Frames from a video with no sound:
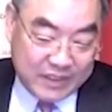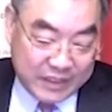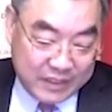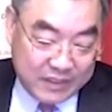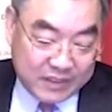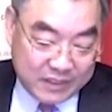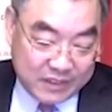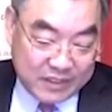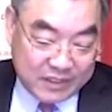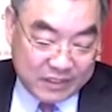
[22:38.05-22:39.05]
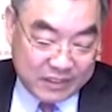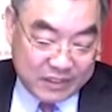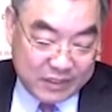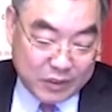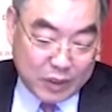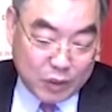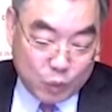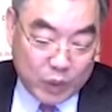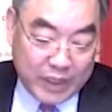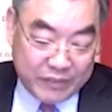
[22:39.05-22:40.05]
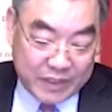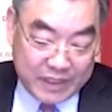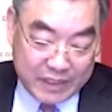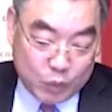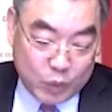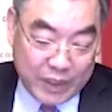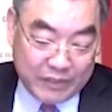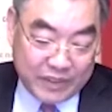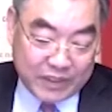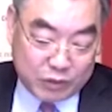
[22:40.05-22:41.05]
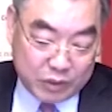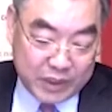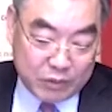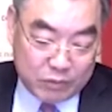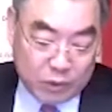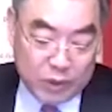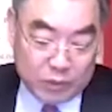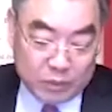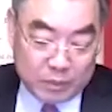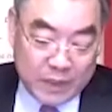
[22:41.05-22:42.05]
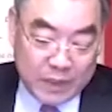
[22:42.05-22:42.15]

And you know, we have a trade volume